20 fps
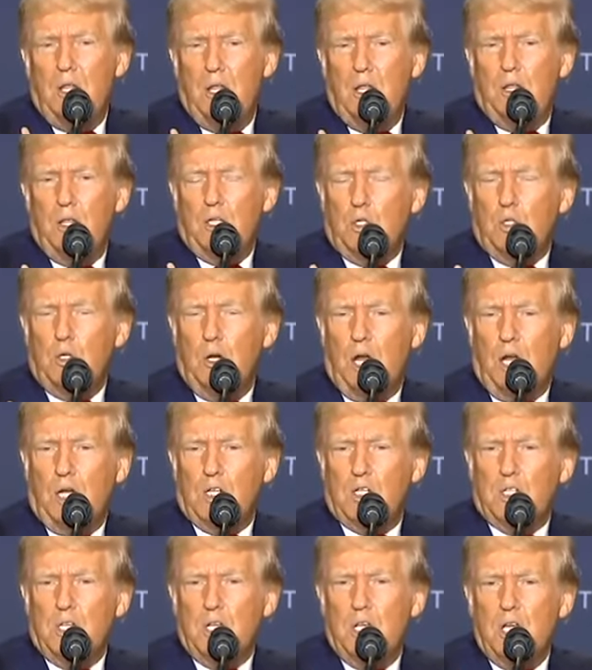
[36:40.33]
the
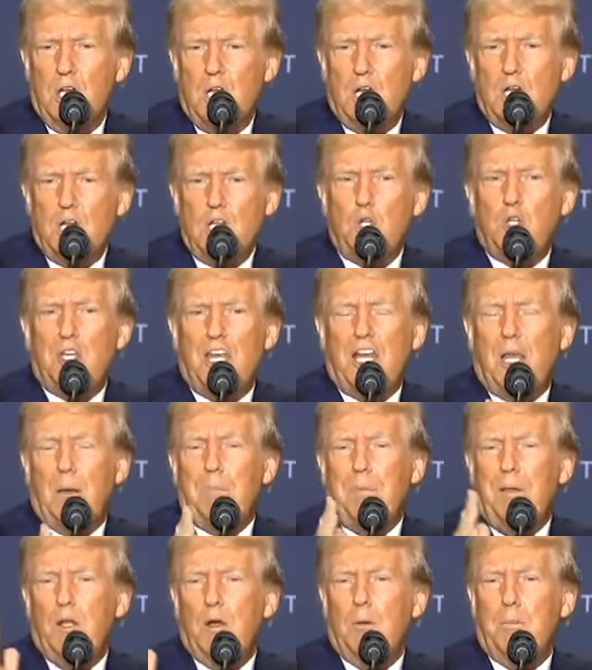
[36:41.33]
trucks, you take a
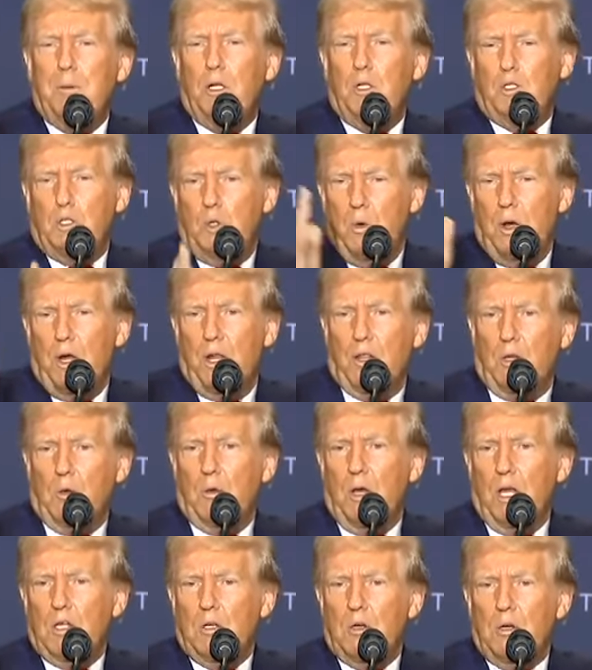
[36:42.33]
Peterbilt or one of the
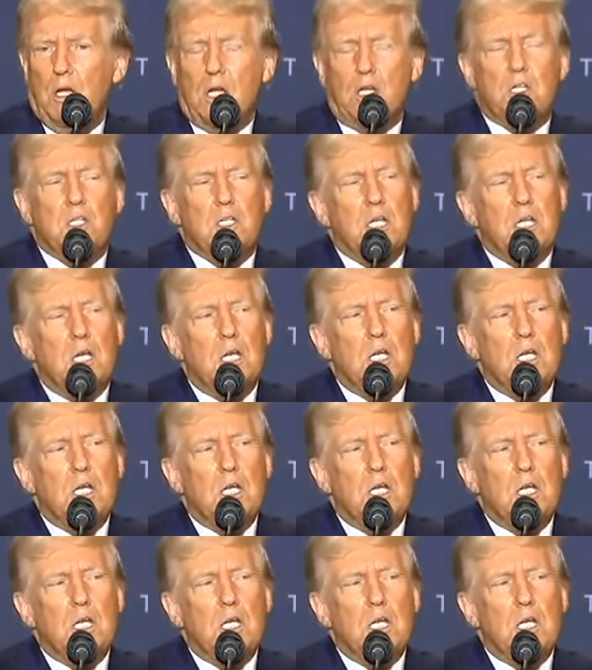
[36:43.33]
great trucks,